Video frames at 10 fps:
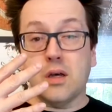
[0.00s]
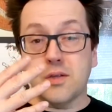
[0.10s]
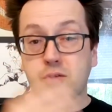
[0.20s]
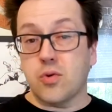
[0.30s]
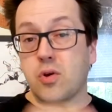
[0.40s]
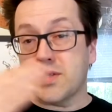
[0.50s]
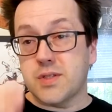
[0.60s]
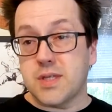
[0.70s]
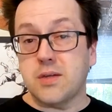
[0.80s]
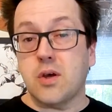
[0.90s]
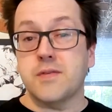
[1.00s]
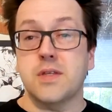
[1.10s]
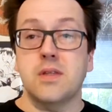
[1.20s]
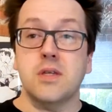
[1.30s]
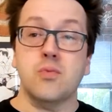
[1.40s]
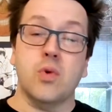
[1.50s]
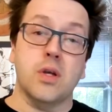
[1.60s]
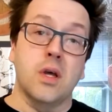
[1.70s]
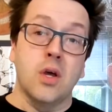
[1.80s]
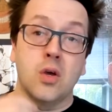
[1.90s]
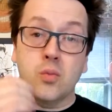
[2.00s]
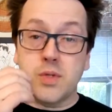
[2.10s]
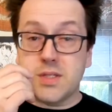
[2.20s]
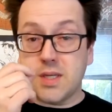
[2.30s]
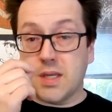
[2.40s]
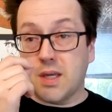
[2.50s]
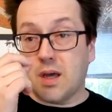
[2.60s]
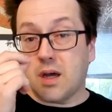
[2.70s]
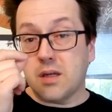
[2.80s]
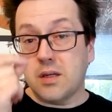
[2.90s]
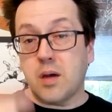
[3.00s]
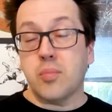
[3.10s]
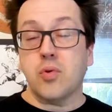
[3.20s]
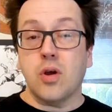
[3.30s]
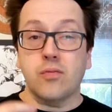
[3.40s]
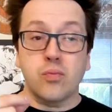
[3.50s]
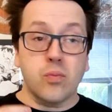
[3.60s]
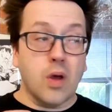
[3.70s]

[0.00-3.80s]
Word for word: story arcs and send-offs in this one. We see a number of